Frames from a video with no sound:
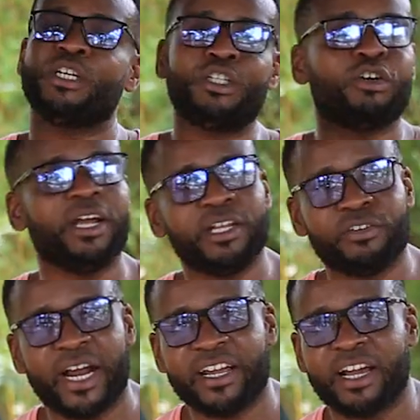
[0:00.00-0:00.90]
join the
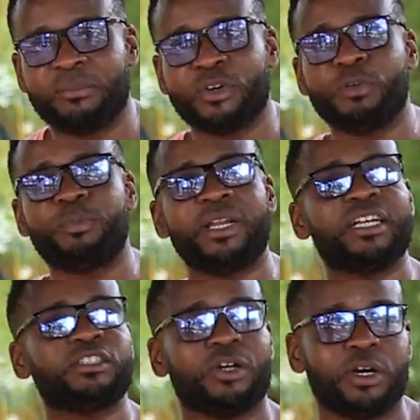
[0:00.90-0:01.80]
Telegram group and
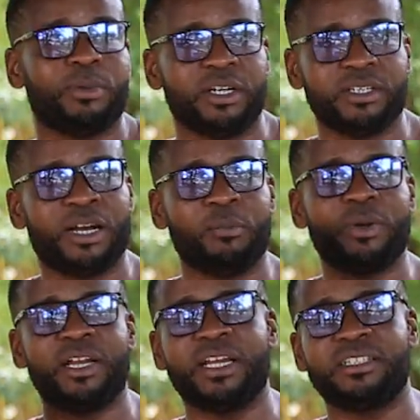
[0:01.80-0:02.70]
let's talk about it. I'll
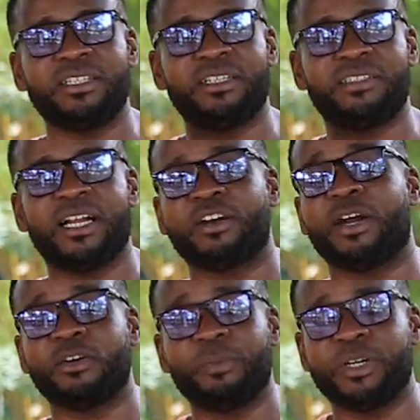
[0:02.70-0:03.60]
put a link to the
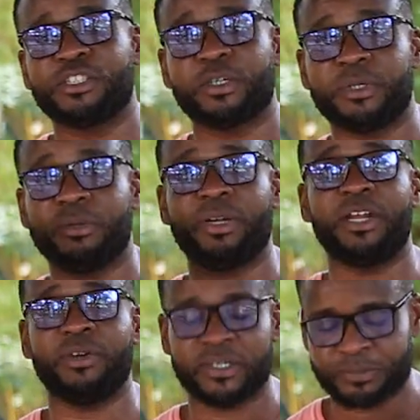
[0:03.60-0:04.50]
Telegram group in the description. But
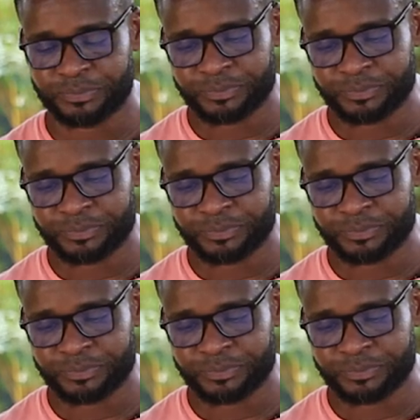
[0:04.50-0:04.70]
anyway,